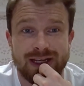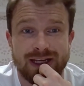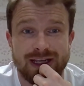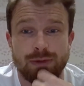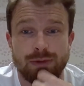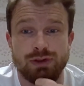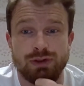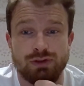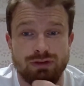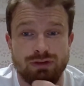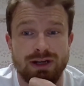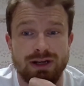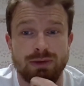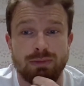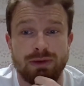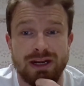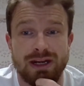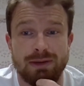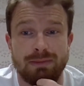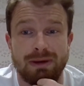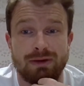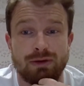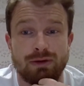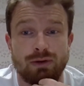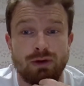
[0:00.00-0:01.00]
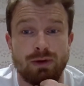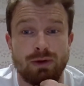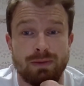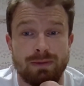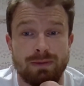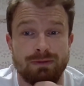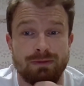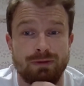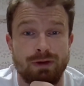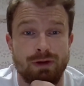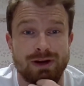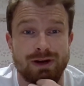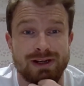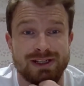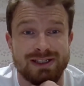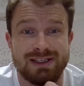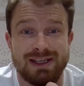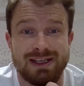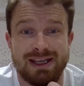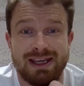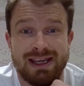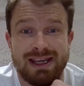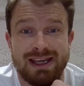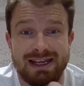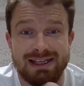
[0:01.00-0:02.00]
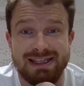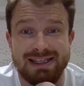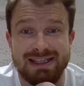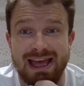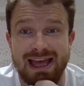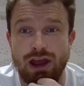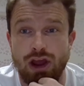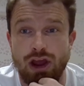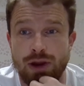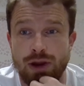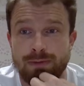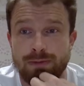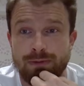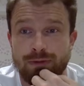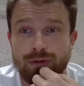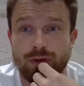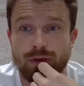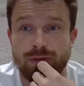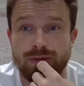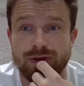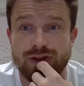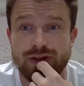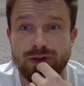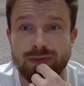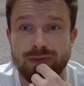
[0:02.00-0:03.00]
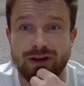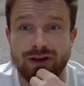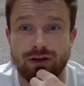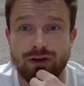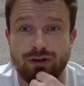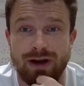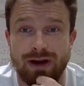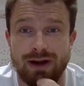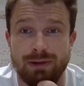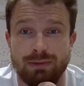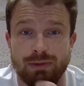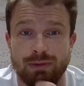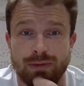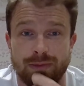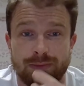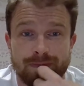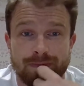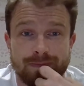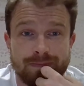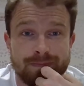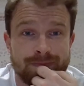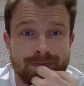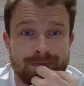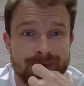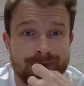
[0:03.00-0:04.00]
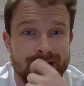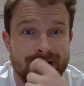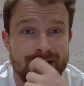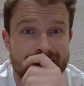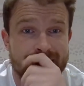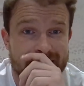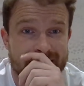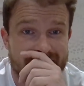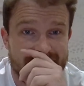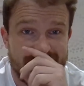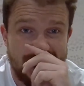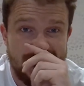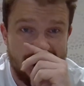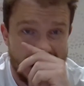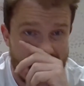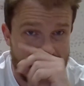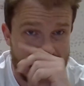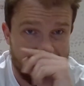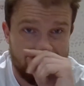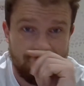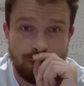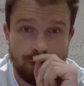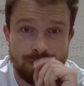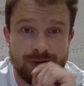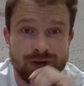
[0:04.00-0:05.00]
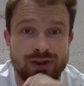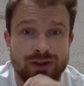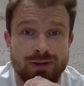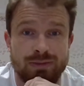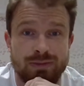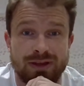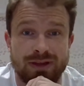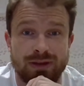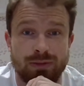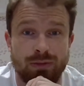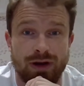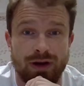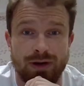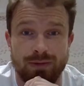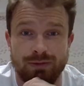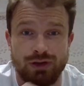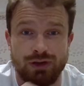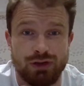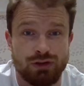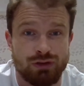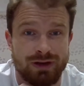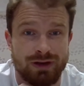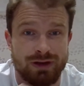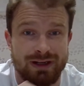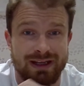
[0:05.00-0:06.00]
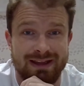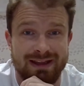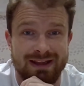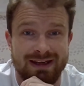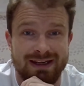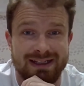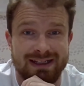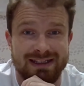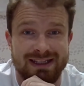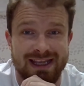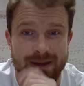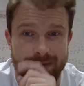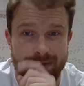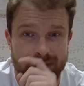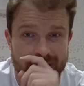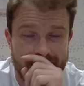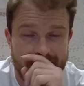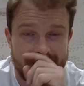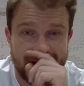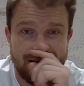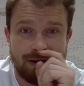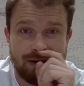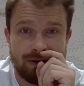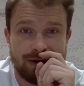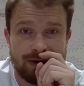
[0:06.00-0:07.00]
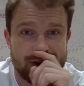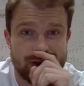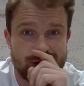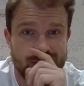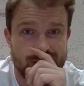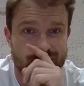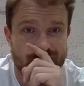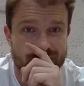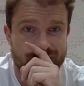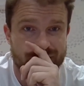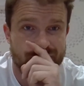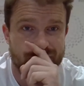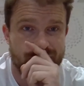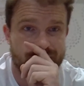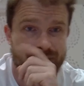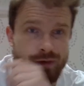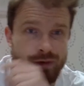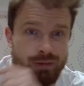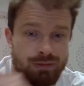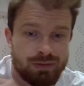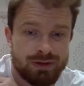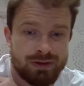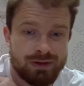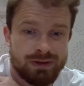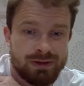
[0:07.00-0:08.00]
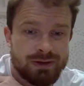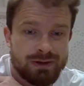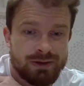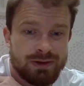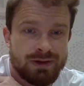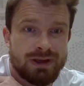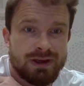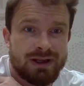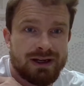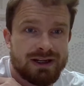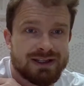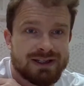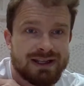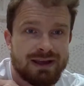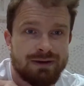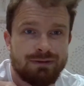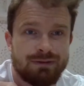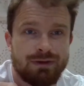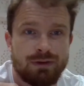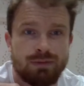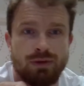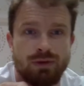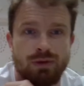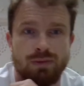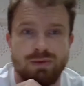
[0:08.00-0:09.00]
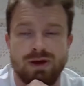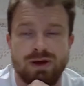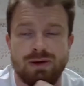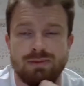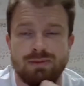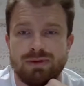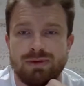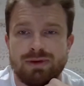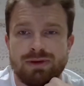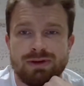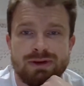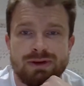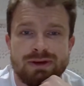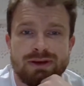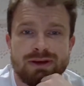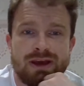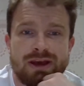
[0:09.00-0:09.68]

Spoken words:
I'll tell you what's really weird about Nottingham Forest is their home form used to be incredible. Their home form used to be the one. I'm just trying to get the league table up now. Let's do it on FootMob. Let's get FootMob up.